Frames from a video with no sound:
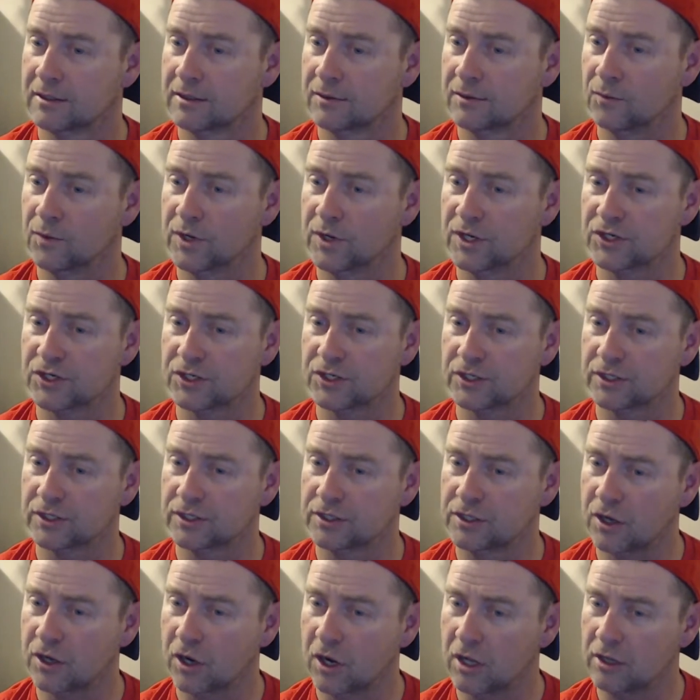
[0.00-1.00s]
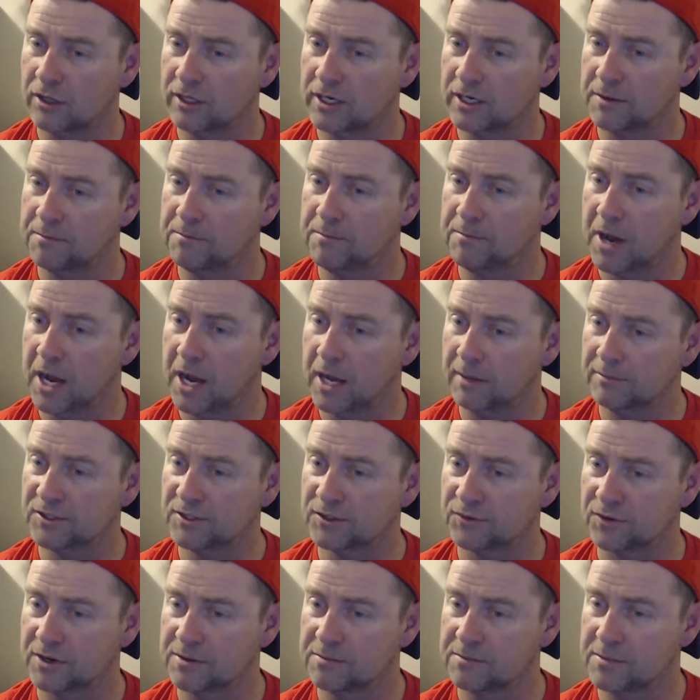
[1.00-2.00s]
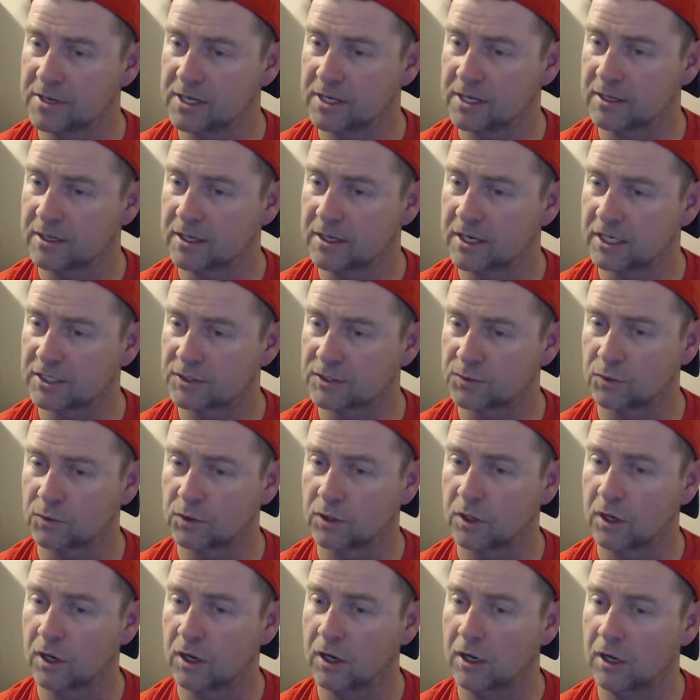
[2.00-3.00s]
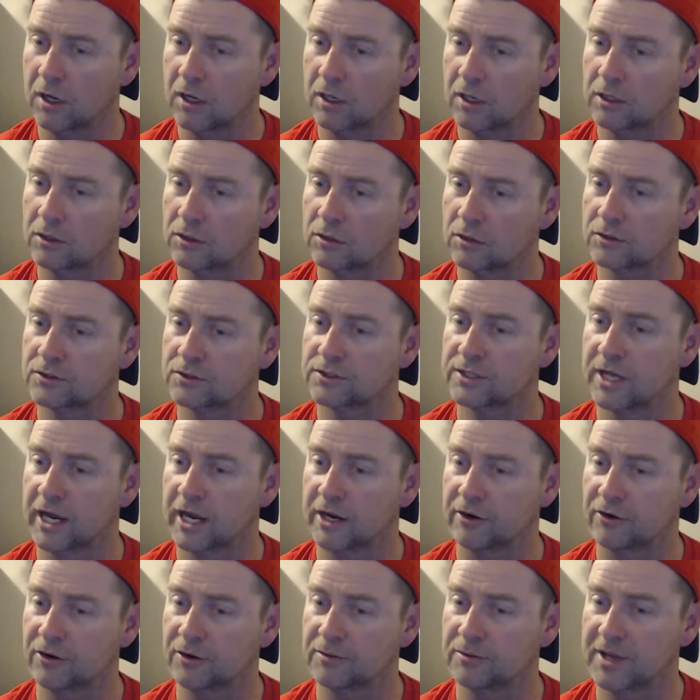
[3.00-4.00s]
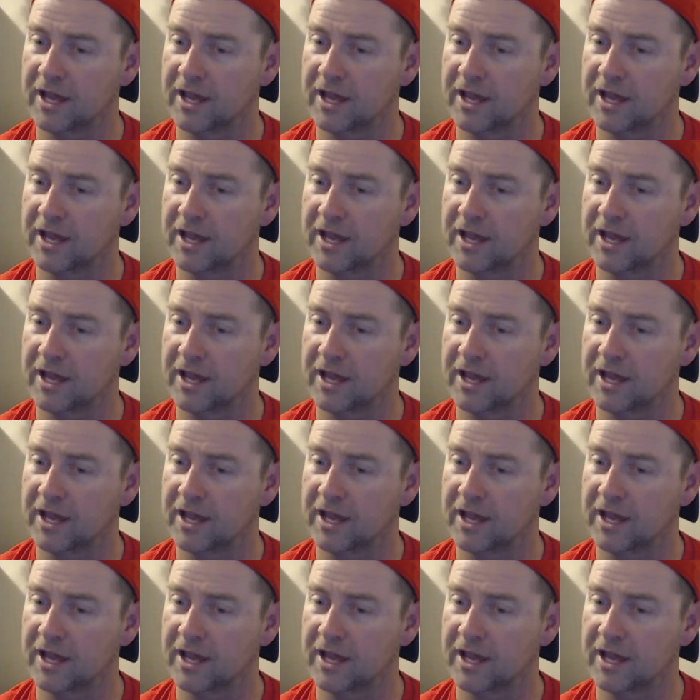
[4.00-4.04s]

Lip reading: We should call it a pub stream because we're all close, tight group.